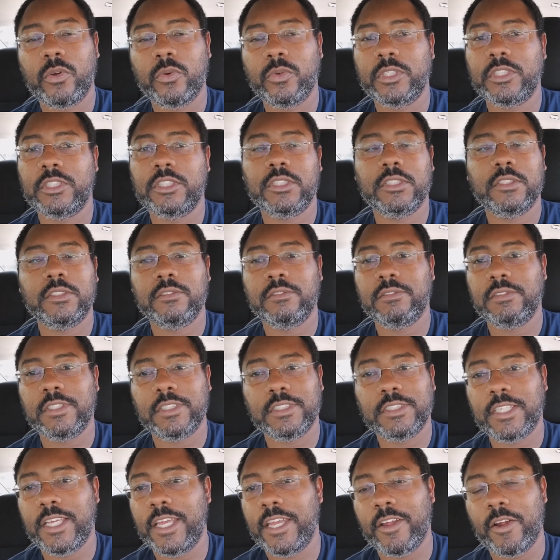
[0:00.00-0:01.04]
which they're
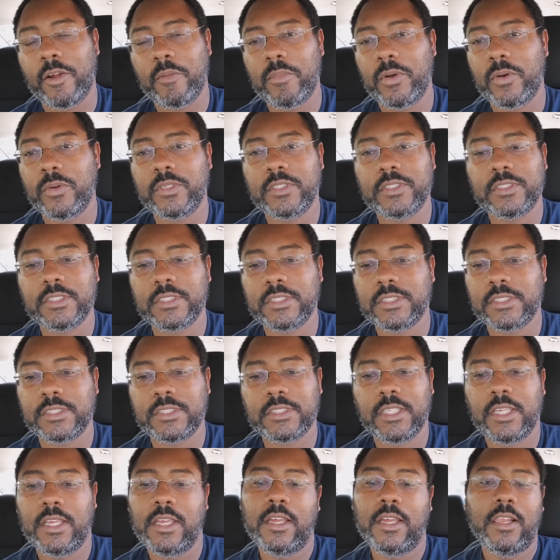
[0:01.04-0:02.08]
saying are bonuses.